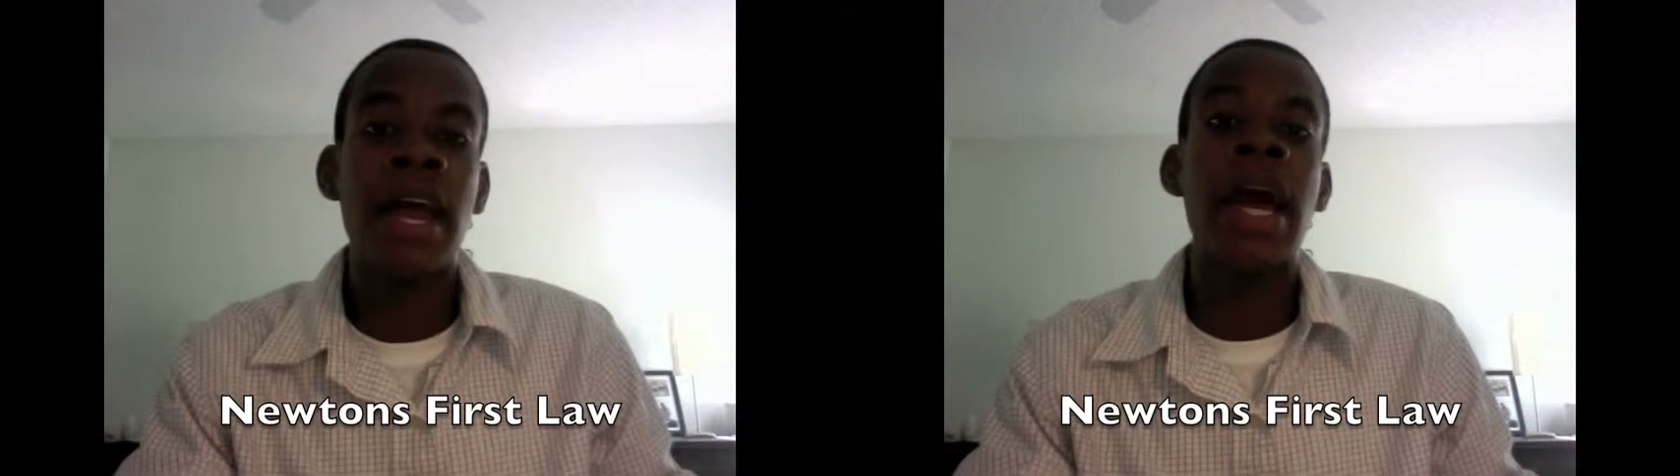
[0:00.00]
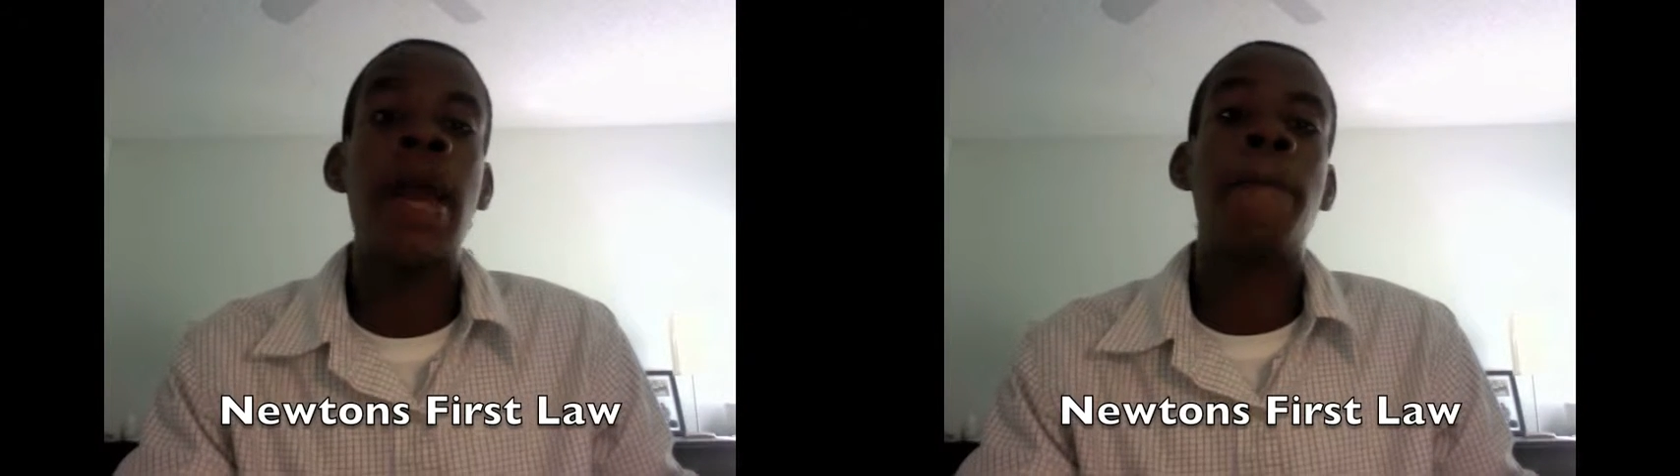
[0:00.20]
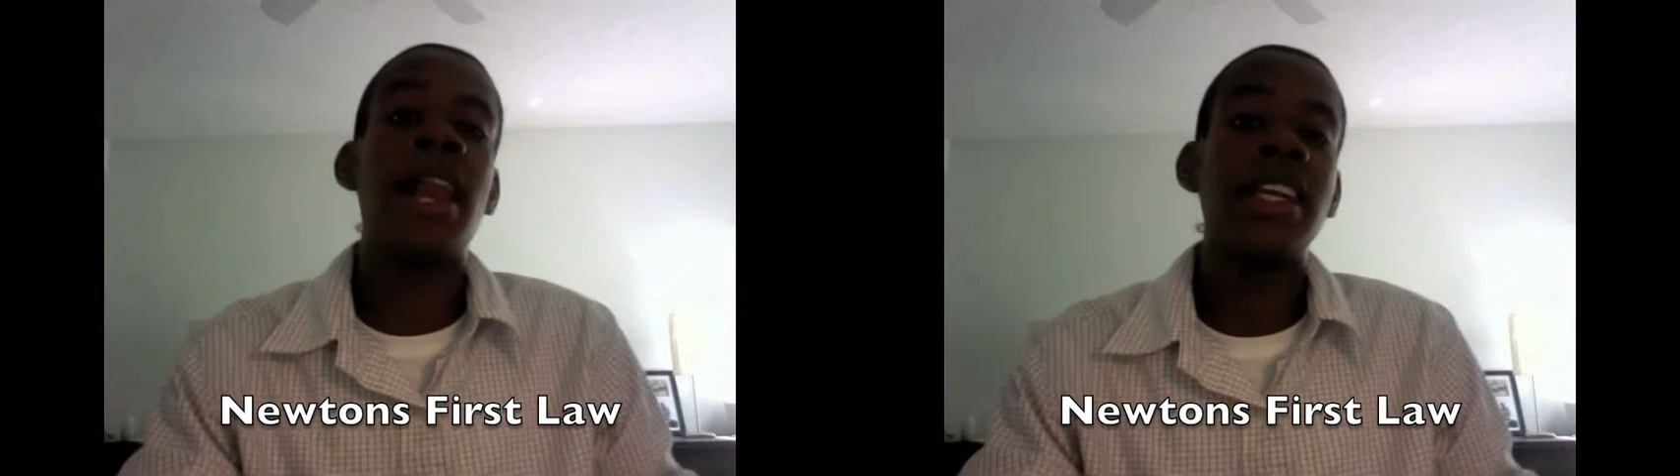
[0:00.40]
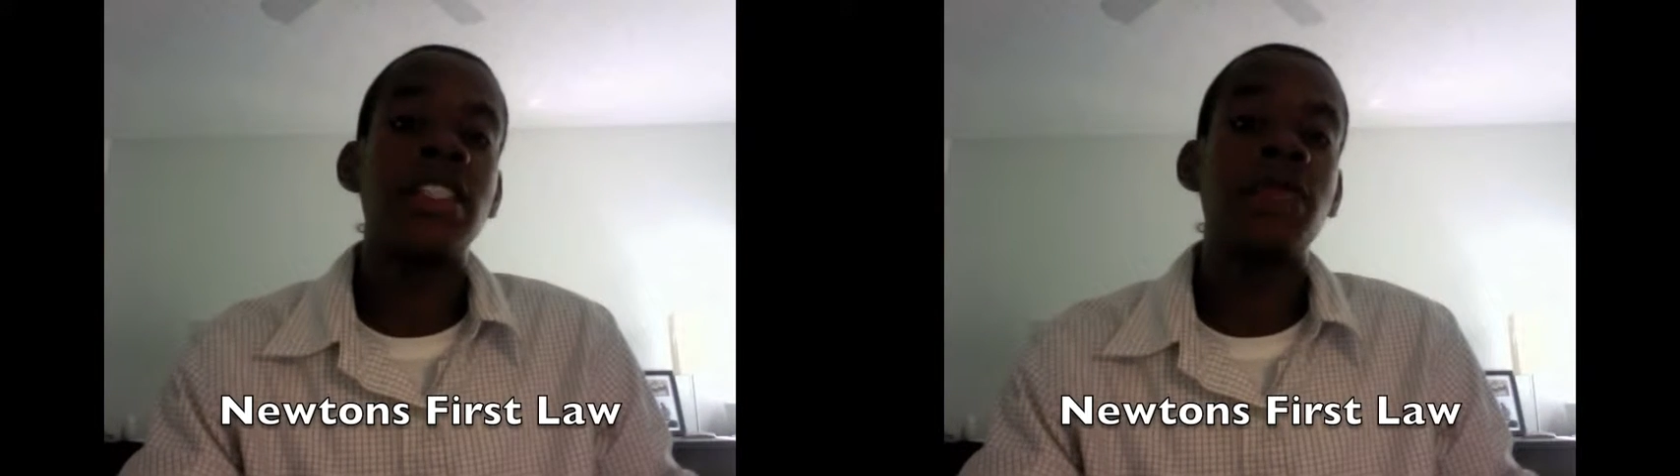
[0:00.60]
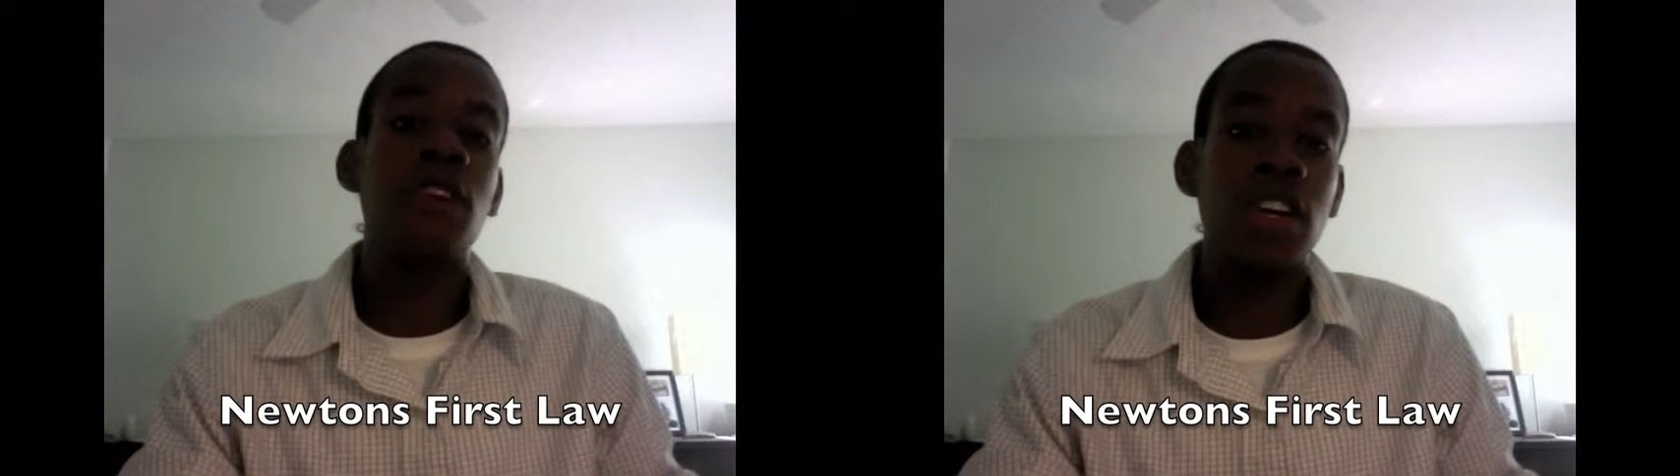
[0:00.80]
an
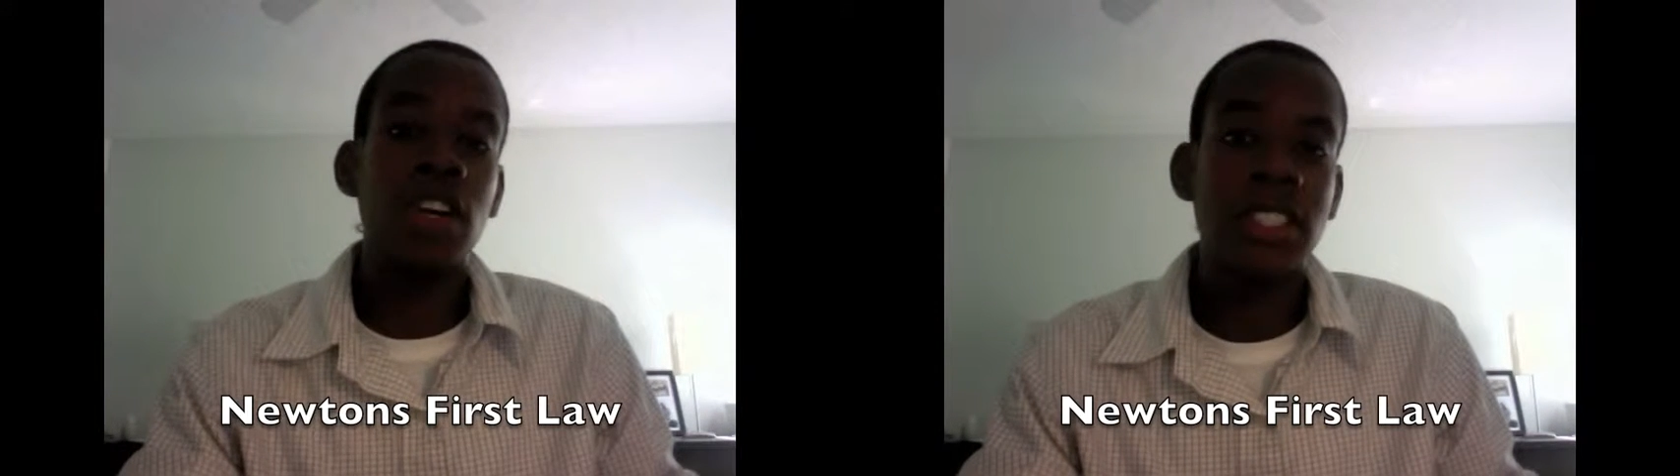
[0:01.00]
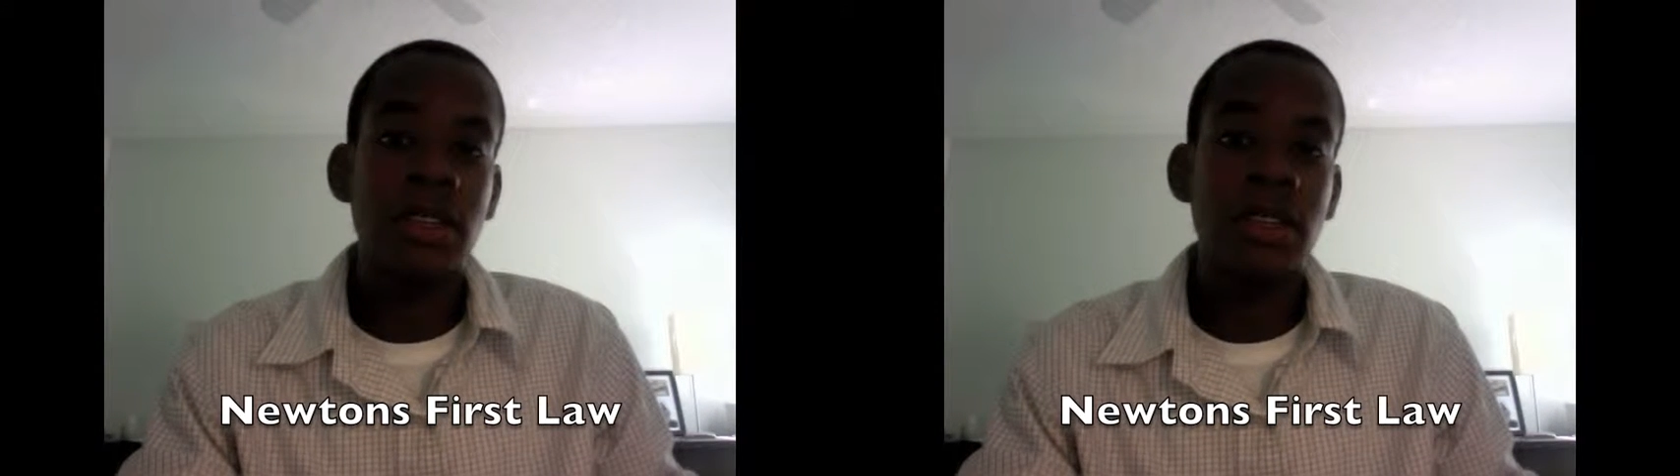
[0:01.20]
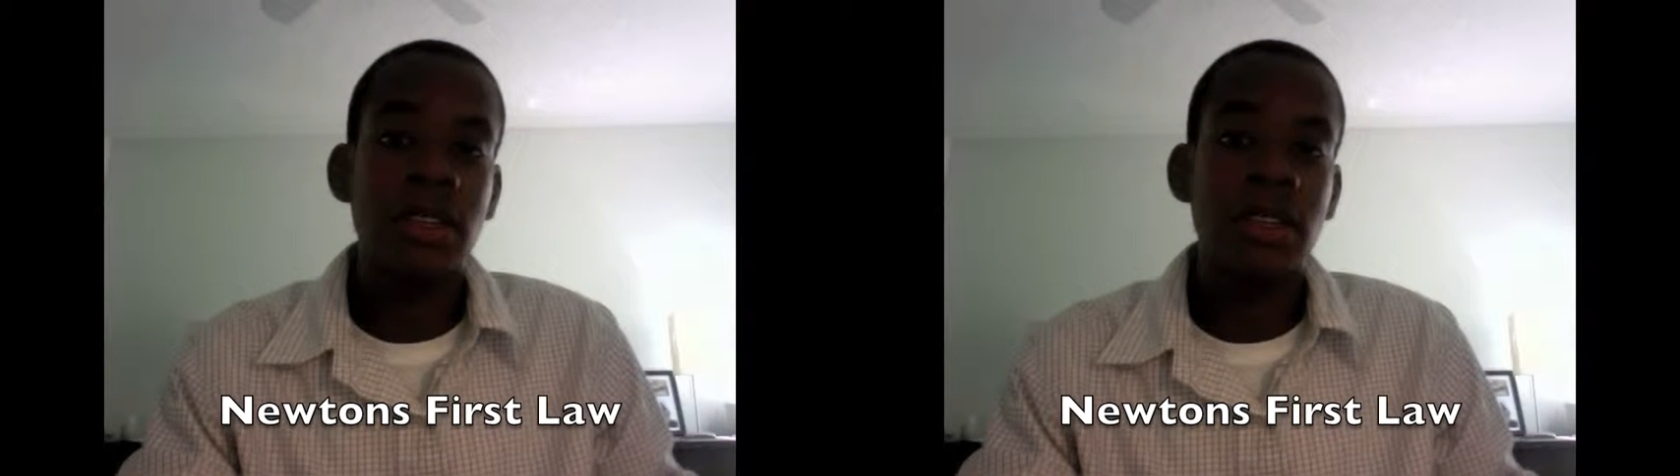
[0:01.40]
unbalanced force.